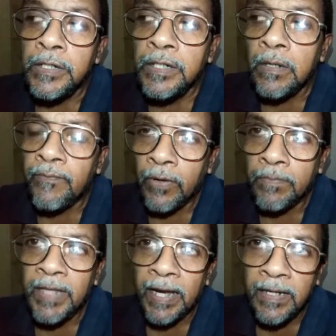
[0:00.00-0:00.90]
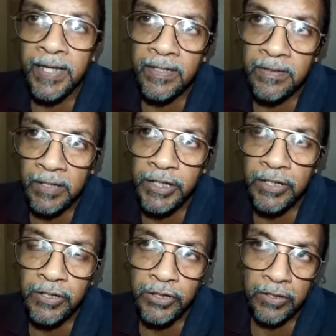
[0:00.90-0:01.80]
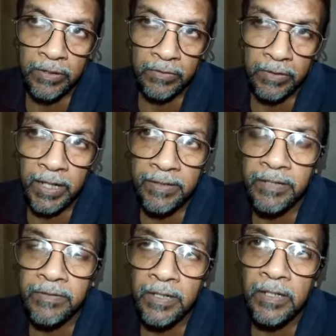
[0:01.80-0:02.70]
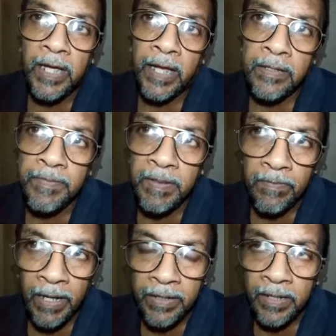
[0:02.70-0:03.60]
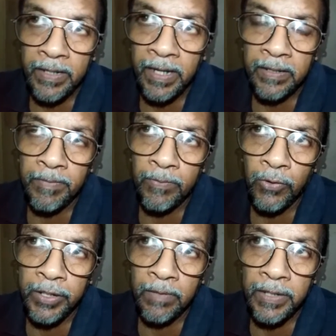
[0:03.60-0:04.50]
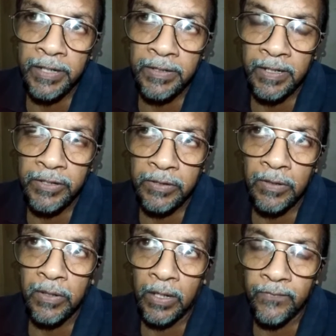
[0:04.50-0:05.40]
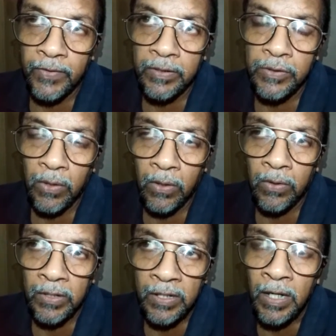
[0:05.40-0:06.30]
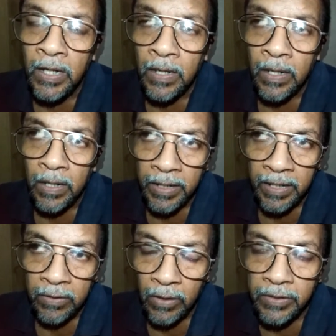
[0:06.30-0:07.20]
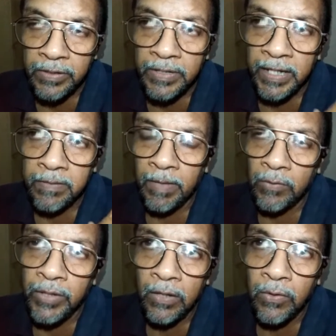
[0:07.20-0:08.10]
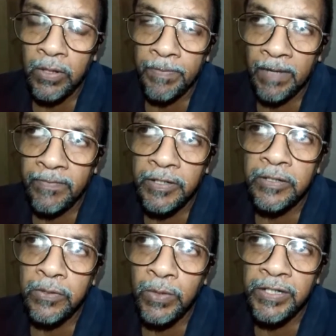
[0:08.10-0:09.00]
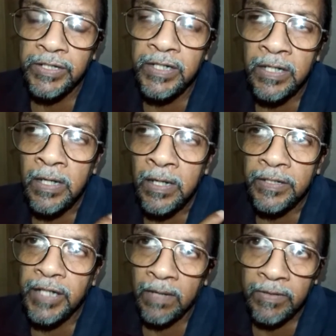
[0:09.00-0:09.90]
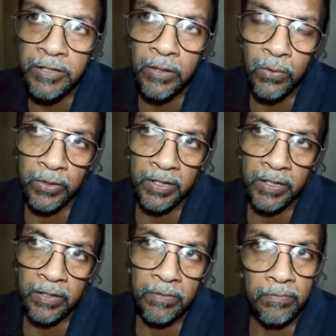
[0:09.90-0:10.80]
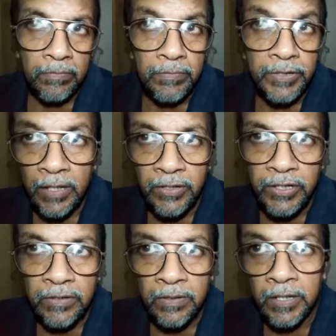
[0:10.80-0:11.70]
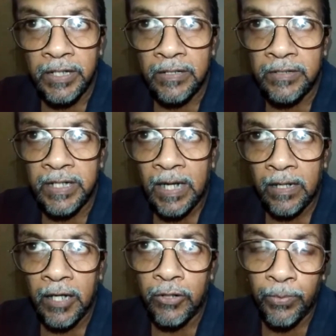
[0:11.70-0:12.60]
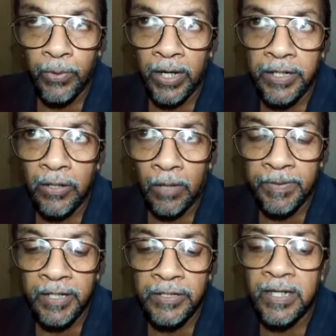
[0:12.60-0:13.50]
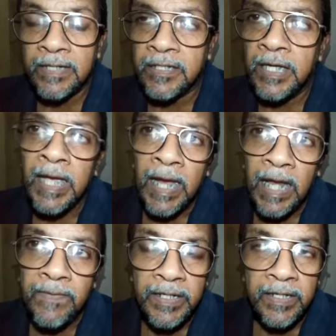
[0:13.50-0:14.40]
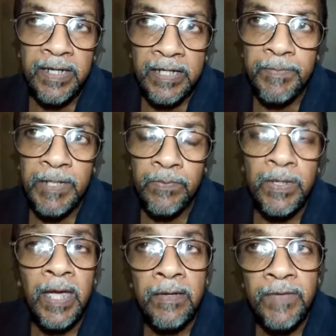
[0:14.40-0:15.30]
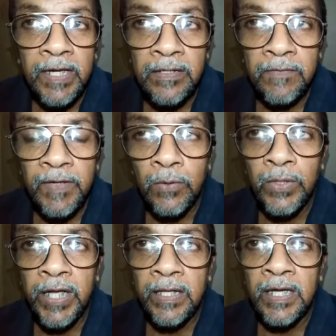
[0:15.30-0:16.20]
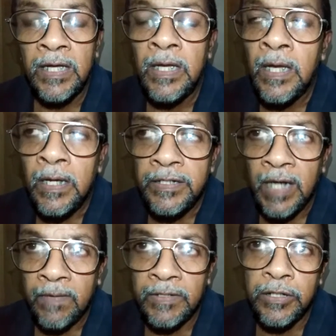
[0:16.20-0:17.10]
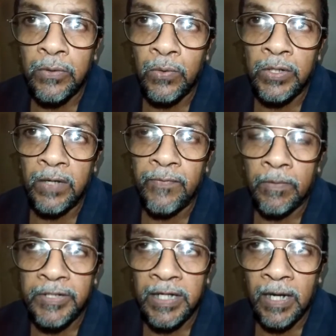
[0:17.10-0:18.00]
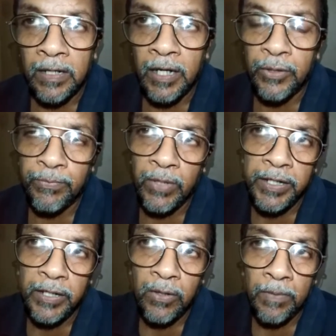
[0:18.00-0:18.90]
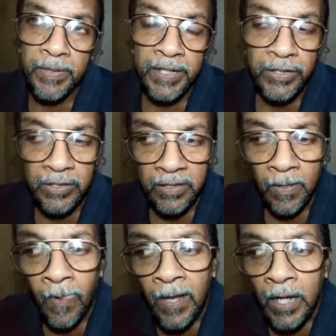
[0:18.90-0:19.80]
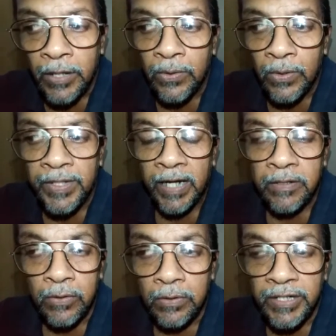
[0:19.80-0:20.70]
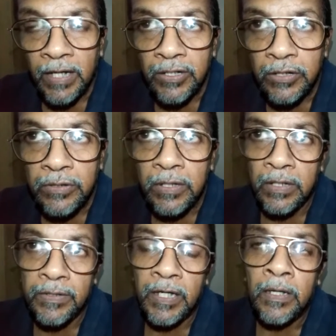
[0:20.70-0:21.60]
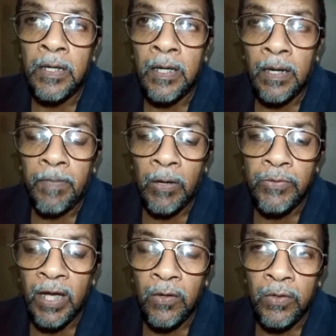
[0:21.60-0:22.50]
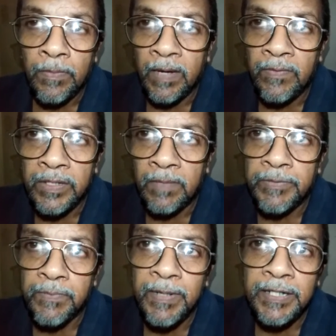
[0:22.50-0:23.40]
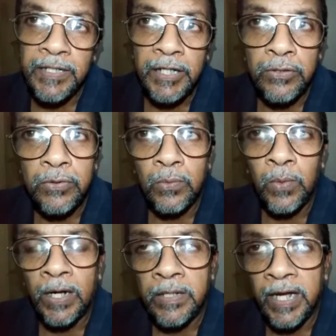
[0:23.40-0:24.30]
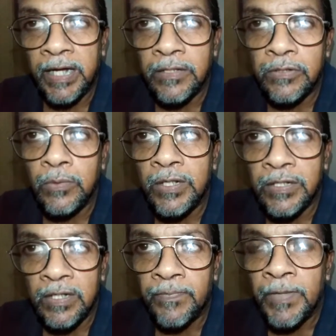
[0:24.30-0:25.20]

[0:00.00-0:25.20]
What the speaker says: from the Anglican Church Cathedral and the Bandaranaike Memorial International Conference Hall, across that Bauddha Lokamavata towards the Javatta Road junction near the Sri Lanka Rupawahini Corporation as a elevated expressway. And we know that the Javatta Road from Sri Lanka Rupawahini Corporation, that junction, the Bauddha Lokamavata splits into two. One heads towards the